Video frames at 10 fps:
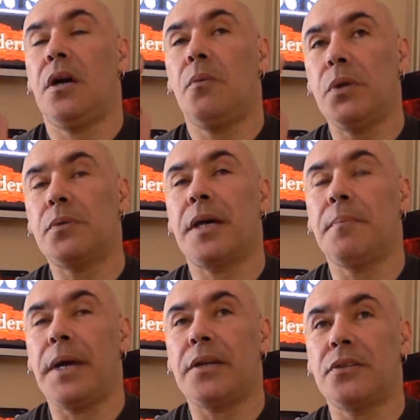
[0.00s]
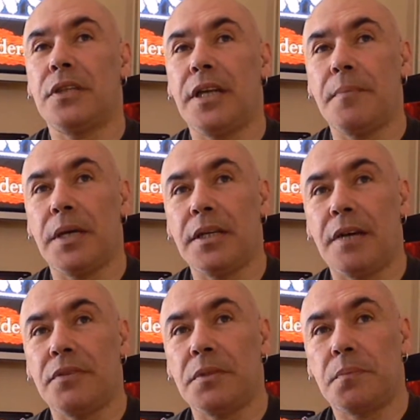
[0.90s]
I will come back onto them at
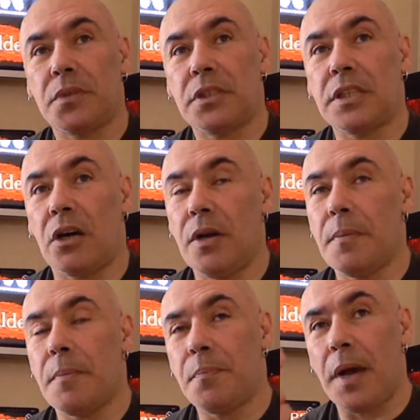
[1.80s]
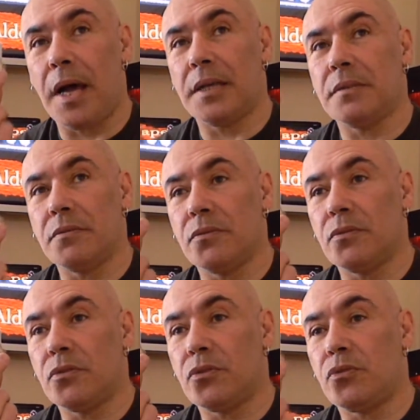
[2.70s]
another time, but
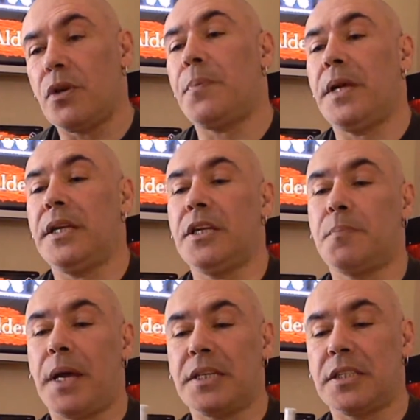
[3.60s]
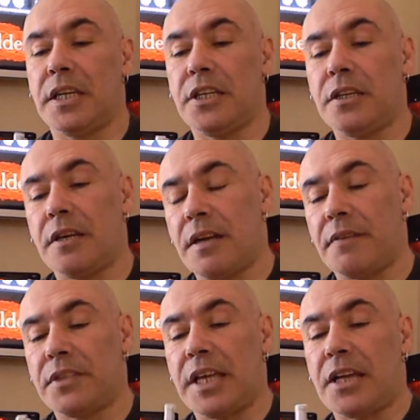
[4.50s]
dripping is basically, you don't
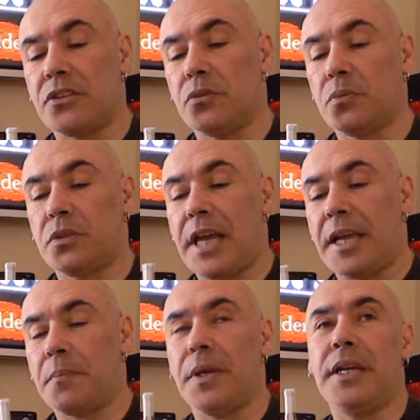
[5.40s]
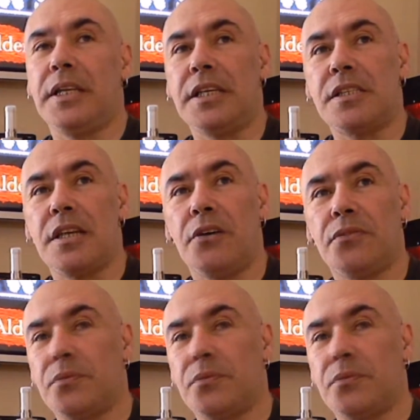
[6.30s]
have the actual tank bit in itself